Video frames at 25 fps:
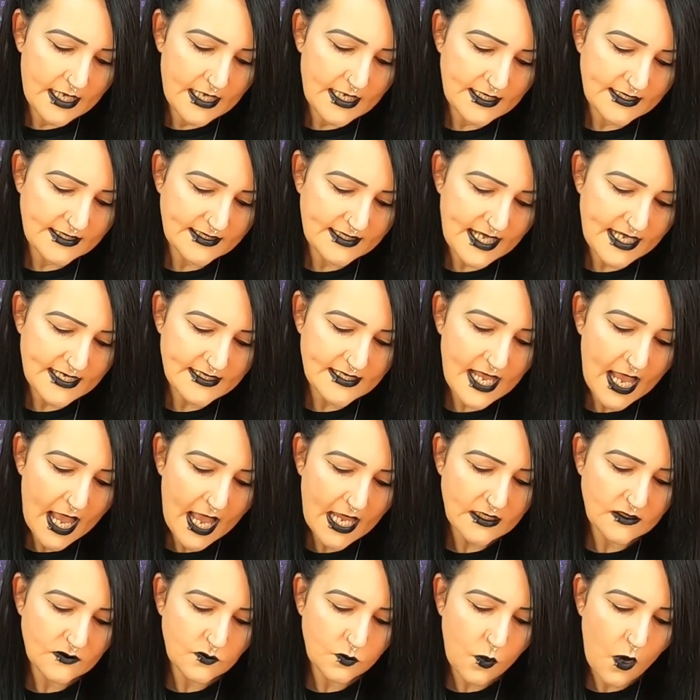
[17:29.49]
It says
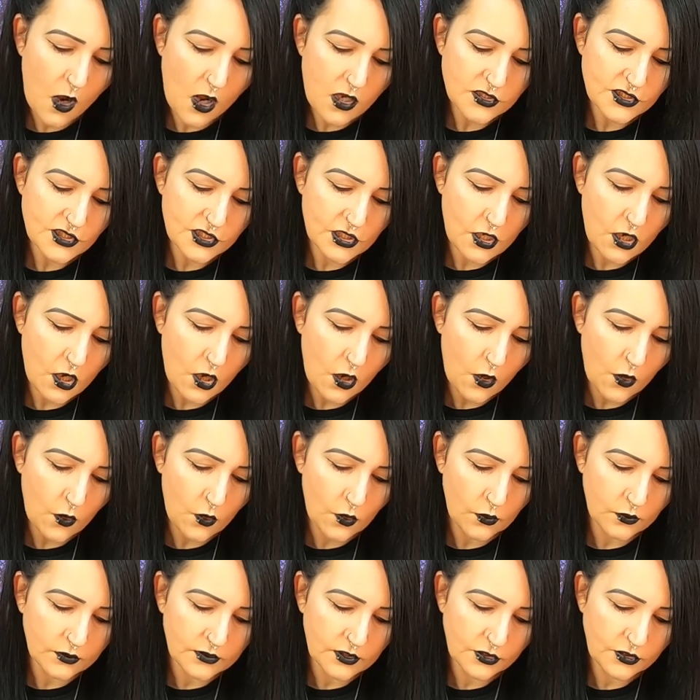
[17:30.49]
hand wash
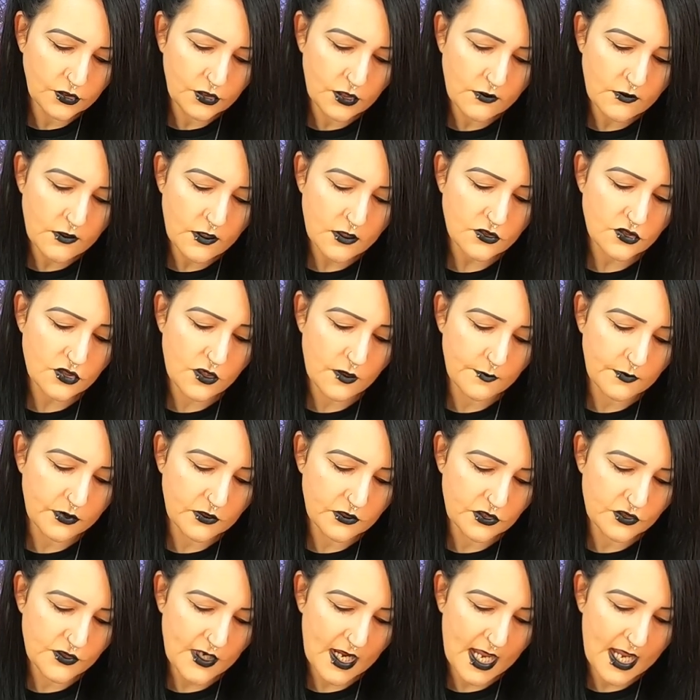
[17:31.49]
cold, do not
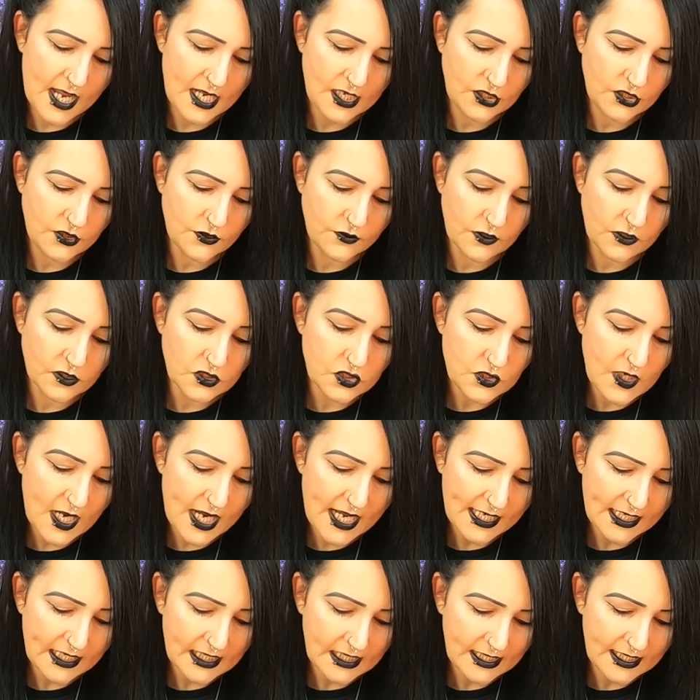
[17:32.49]
tumble dry, do not
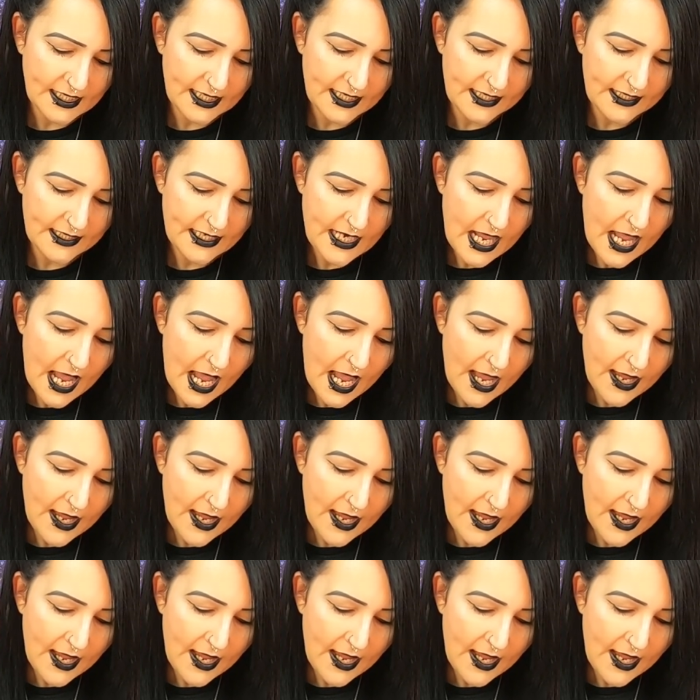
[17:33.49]
dry clean,